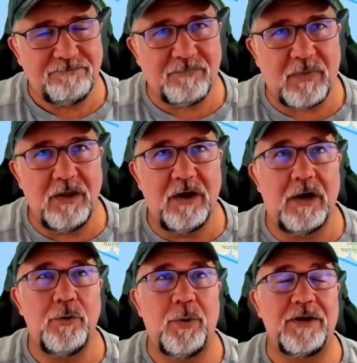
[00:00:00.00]

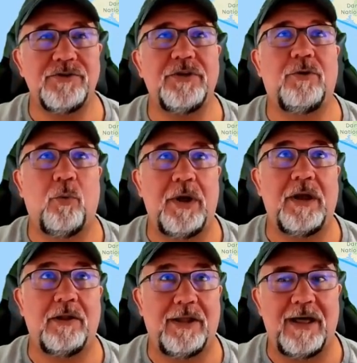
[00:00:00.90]
who actually created a
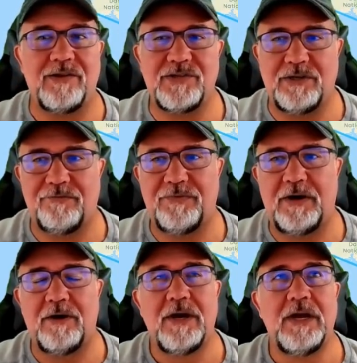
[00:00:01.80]
lot of stuff there,
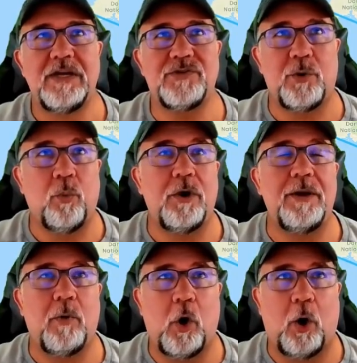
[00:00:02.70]
Sir William
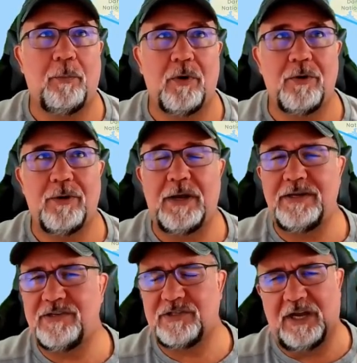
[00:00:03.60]
Harper, and
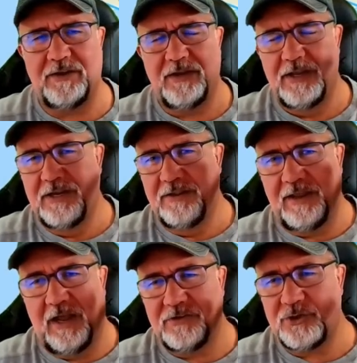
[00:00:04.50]
they
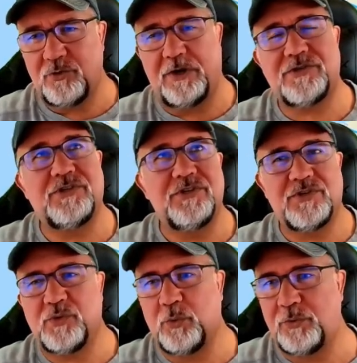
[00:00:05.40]
got trusts in
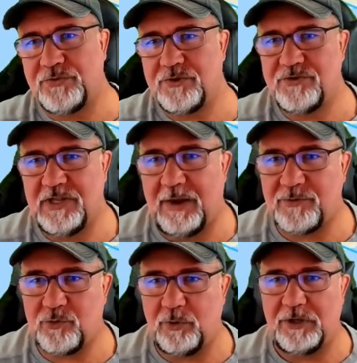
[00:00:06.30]
schools, so that was
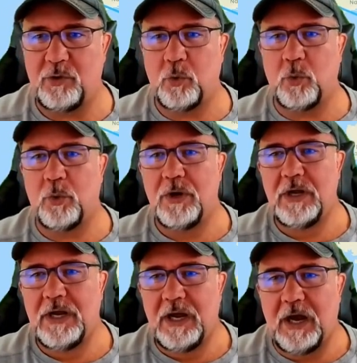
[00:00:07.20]
really cool.
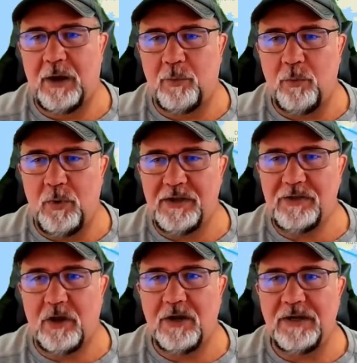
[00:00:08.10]
We went and
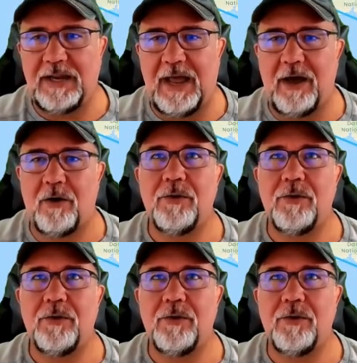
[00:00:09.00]
hung down.